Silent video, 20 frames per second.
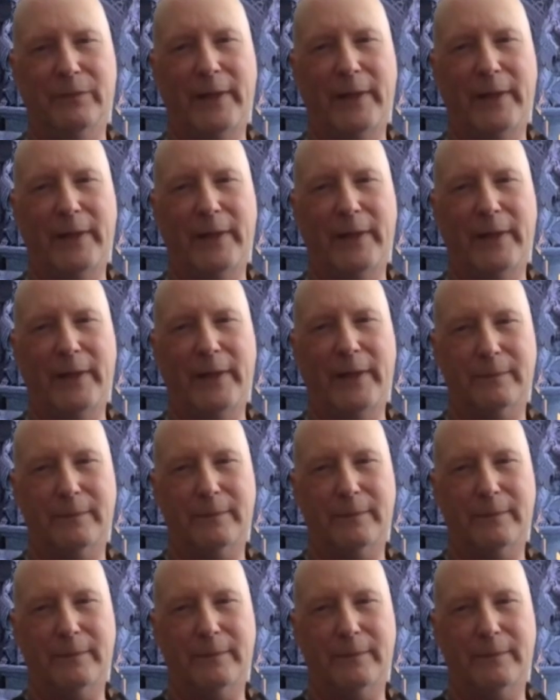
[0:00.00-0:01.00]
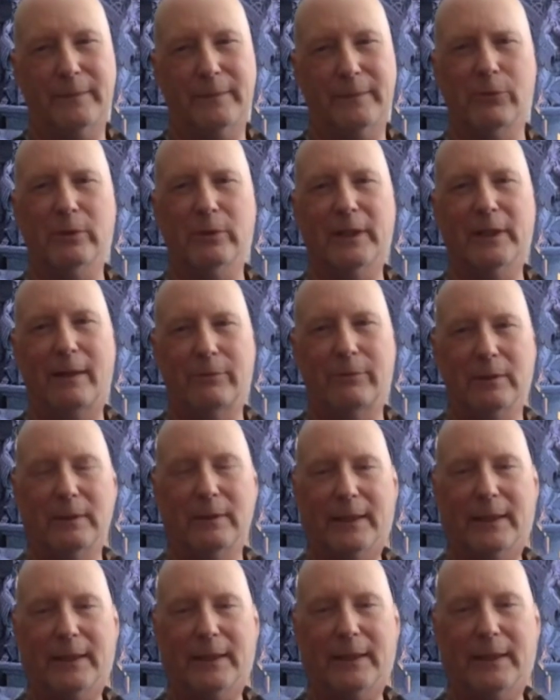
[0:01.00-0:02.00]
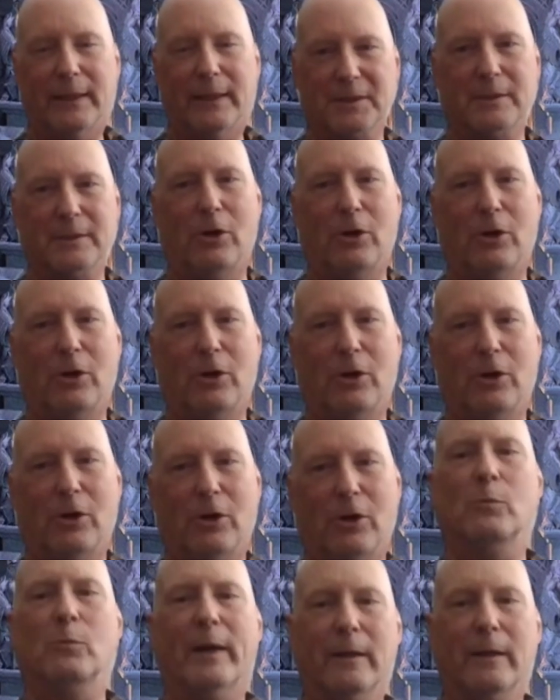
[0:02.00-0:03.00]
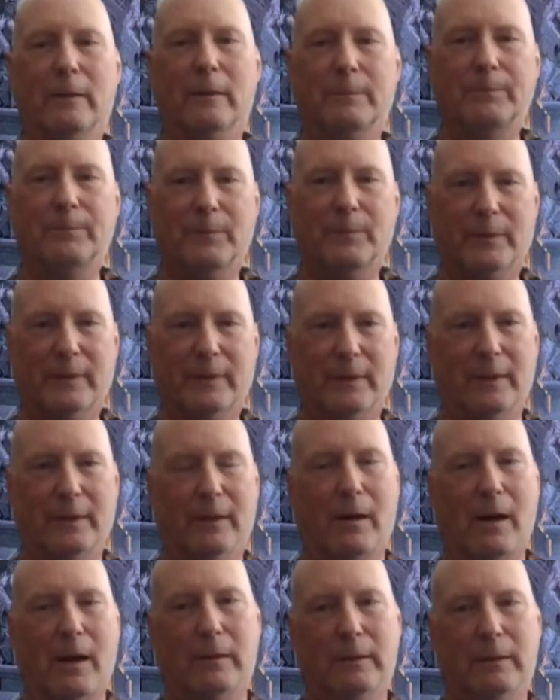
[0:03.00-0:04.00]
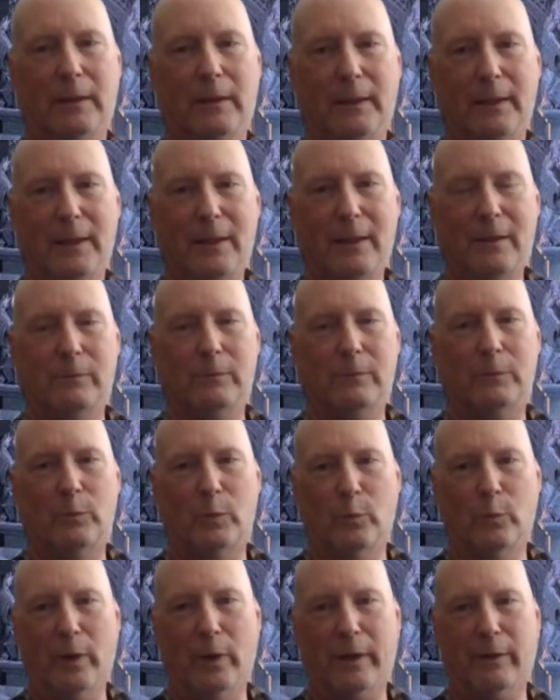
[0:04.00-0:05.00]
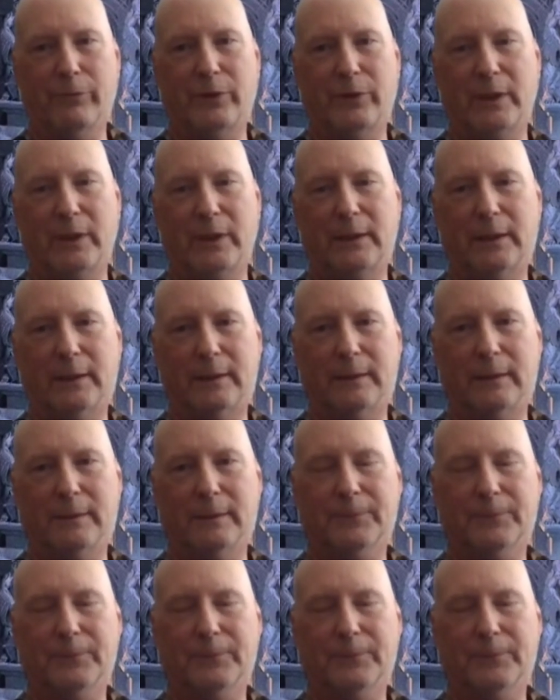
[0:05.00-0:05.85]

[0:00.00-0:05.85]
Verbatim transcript: that, uh, the Black River level, is also where there are one of the uh,